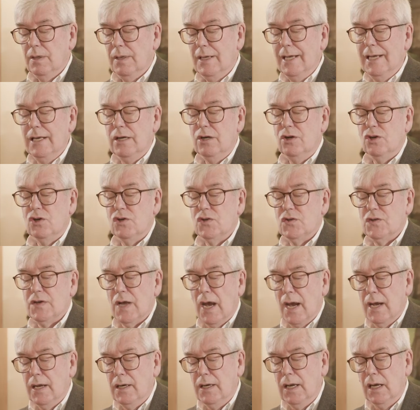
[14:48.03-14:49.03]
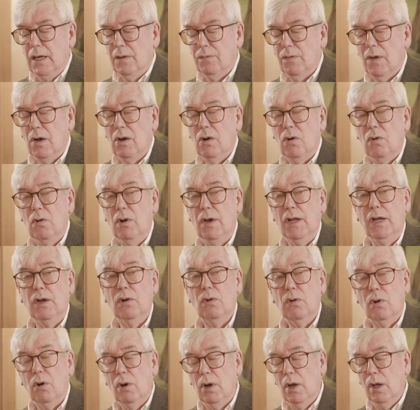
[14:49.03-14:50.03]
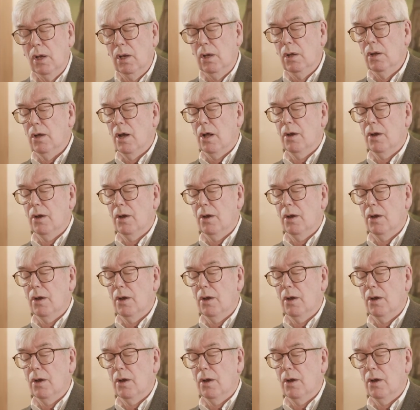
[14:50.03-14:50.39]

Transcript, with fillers: each signing the holy oil